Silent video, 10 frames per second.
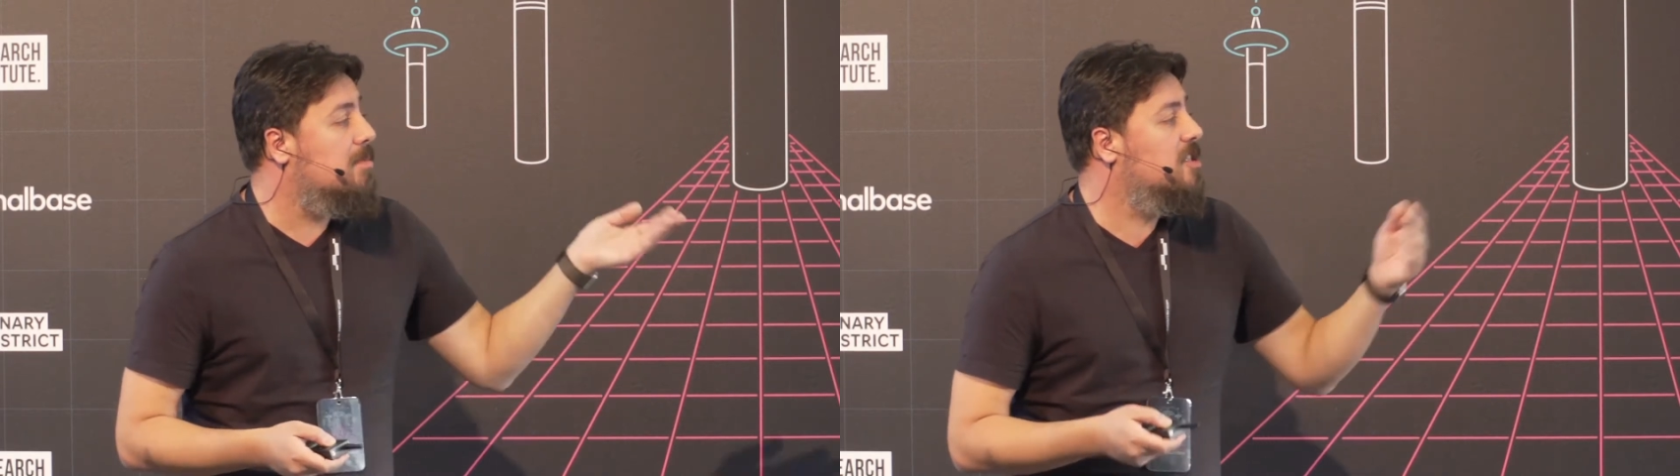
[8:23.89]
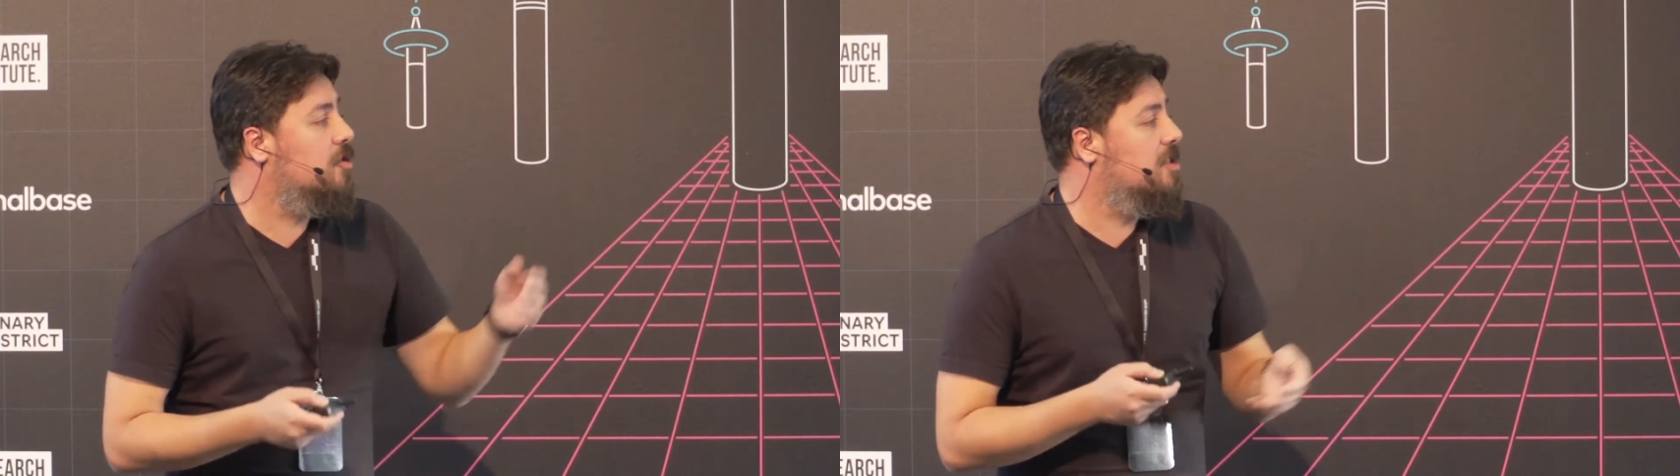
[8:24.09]

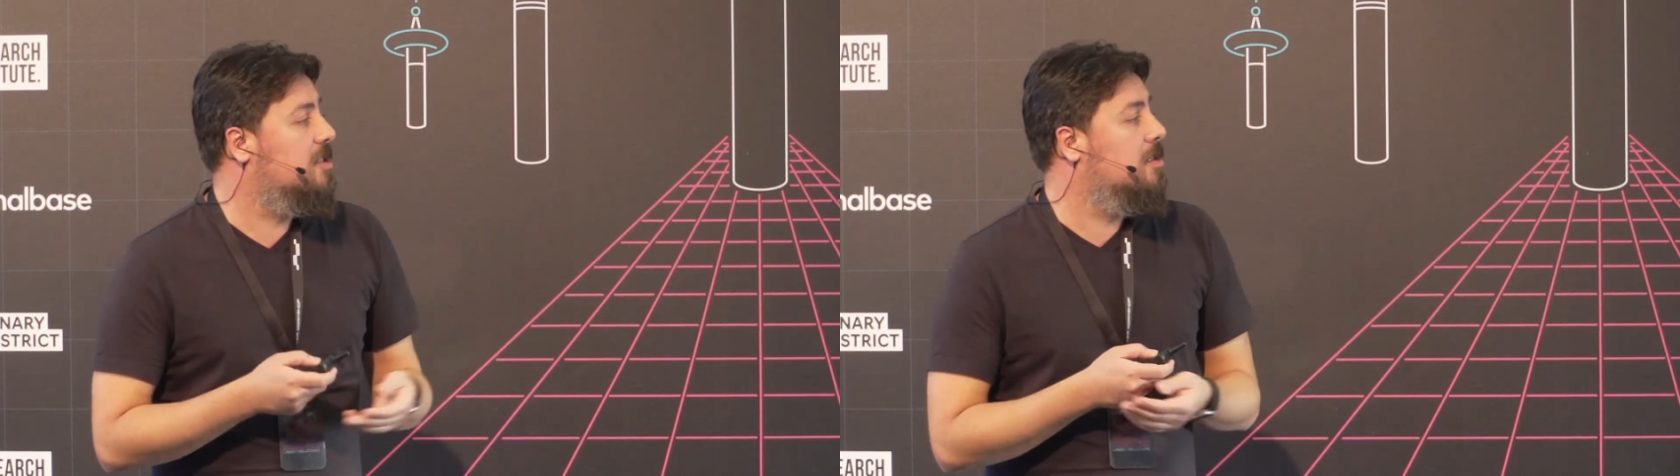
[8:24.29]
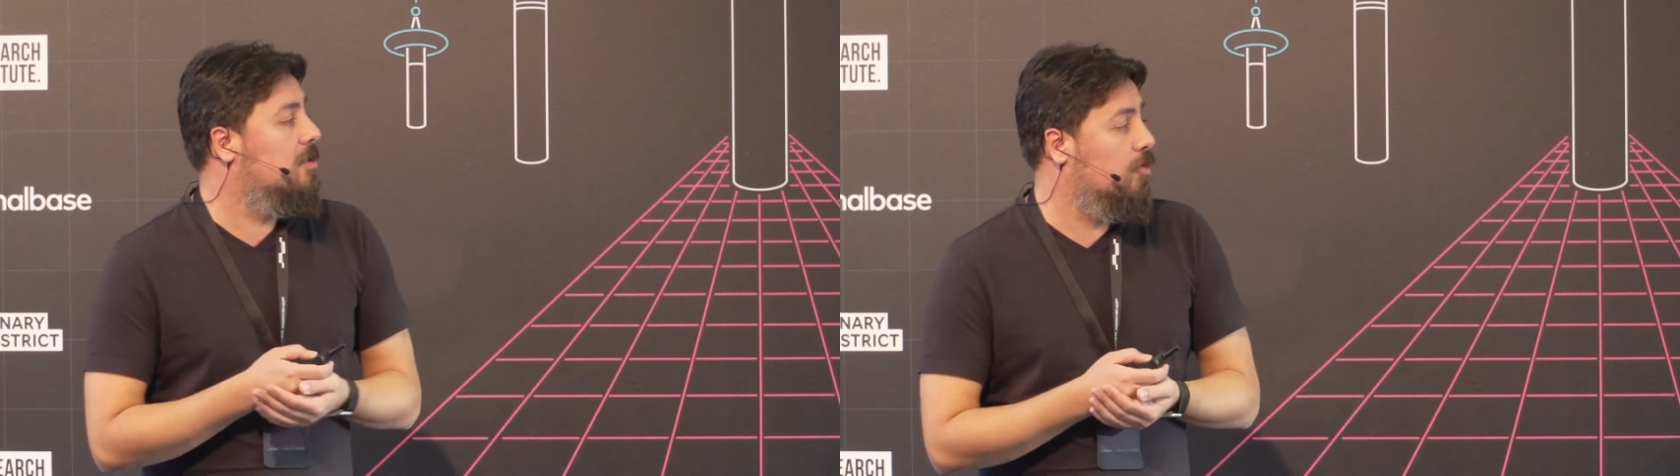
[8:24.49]

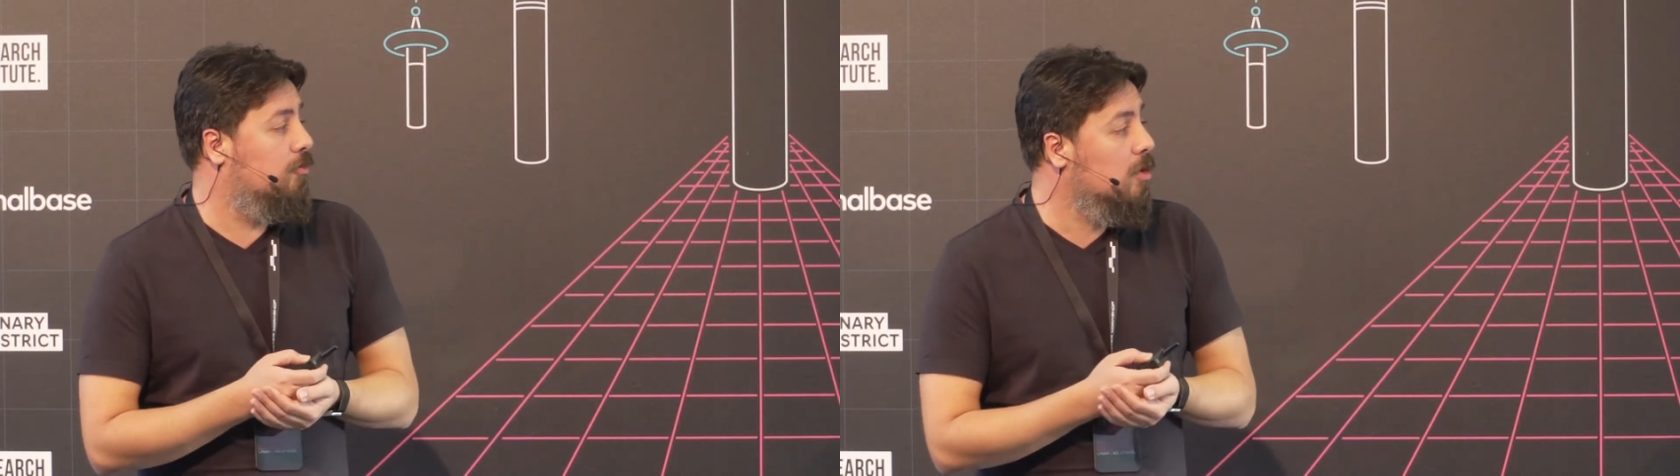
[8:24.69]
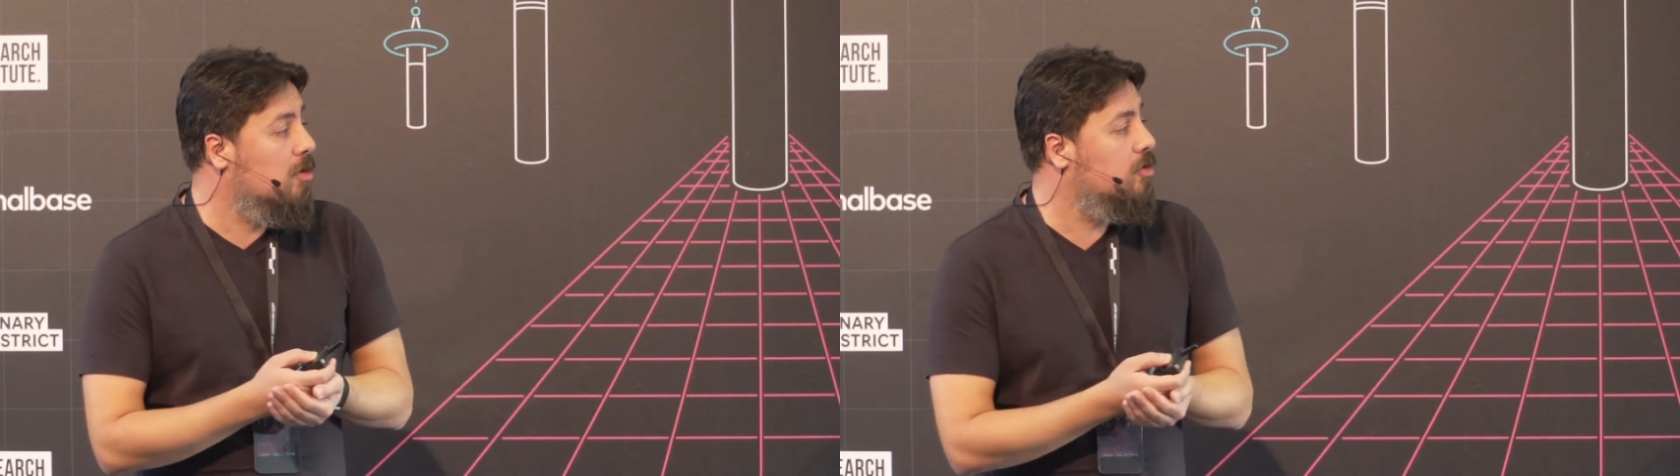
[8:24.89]
messages to
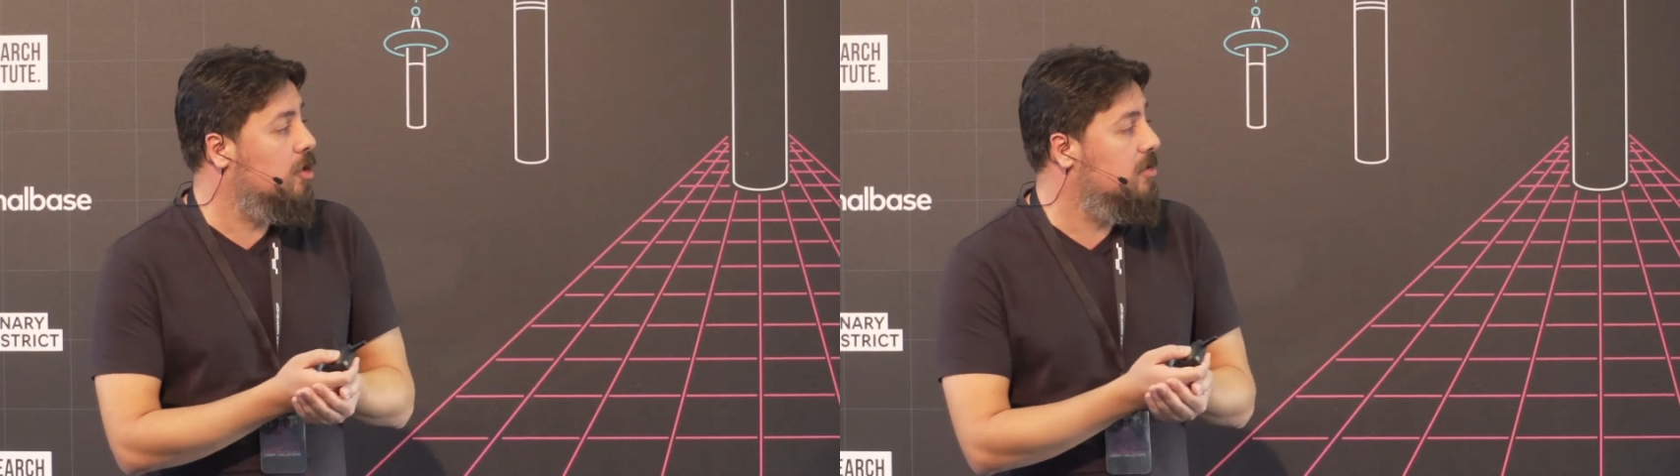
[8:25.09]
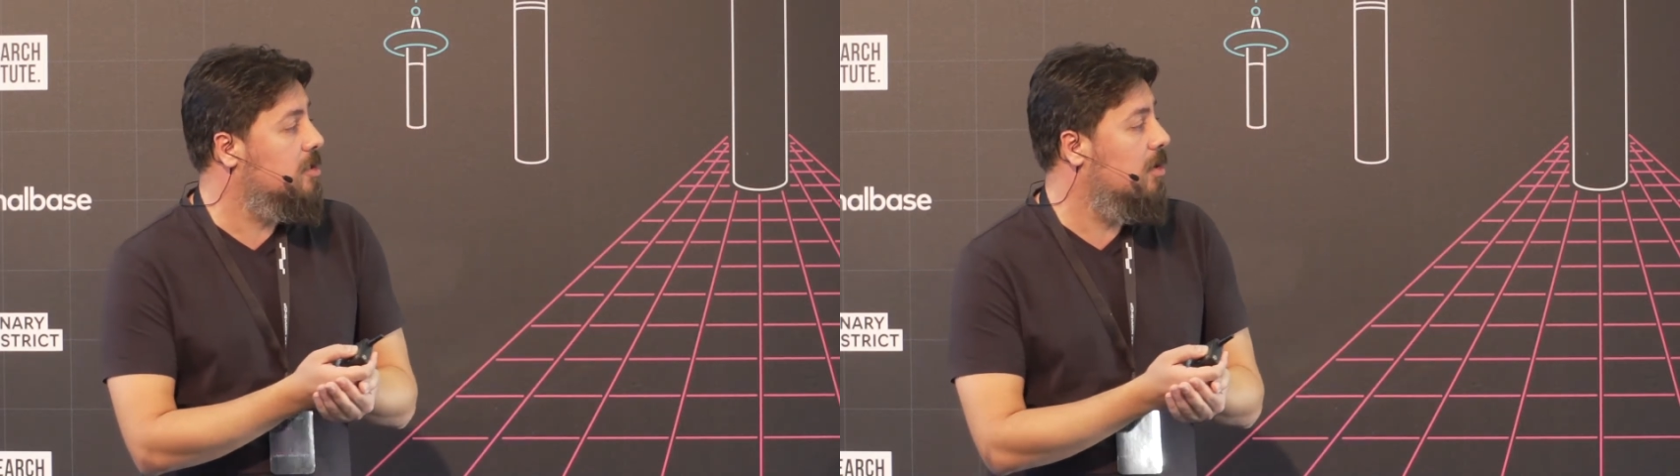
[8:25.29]
full nodes
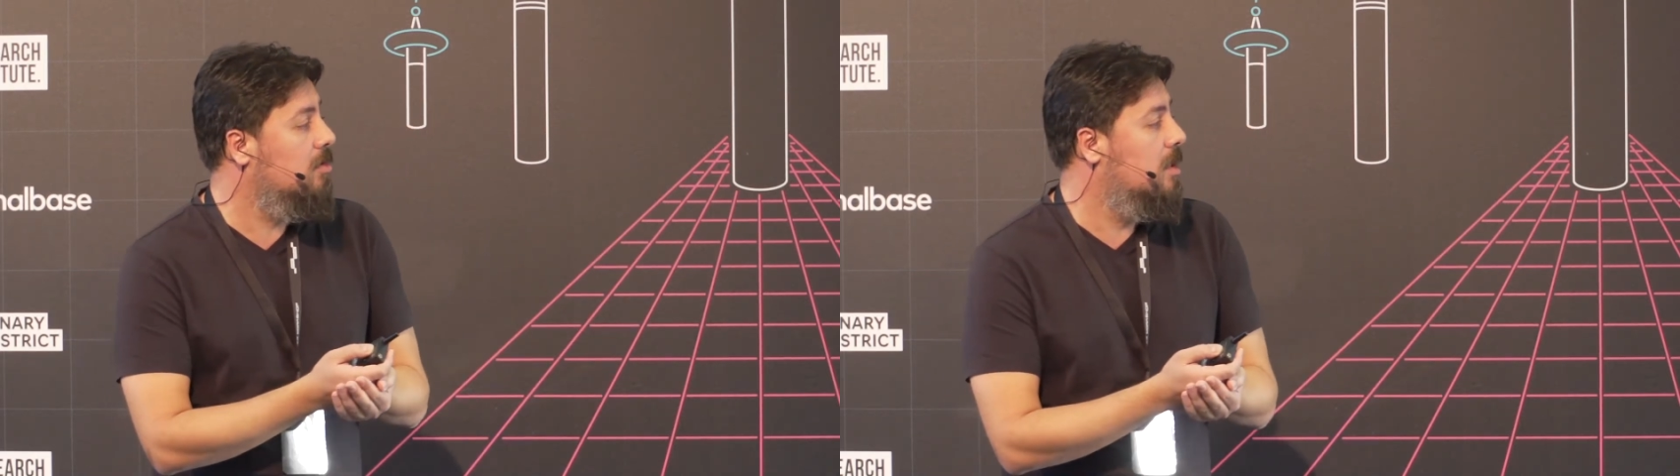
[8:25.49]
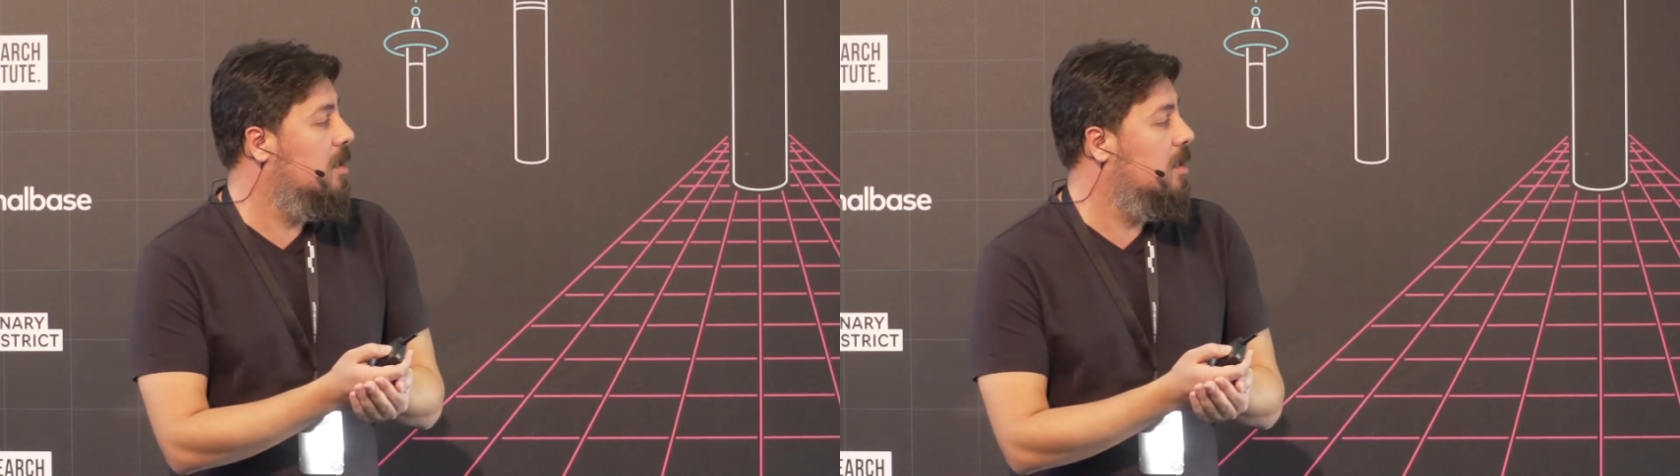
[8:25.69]
also.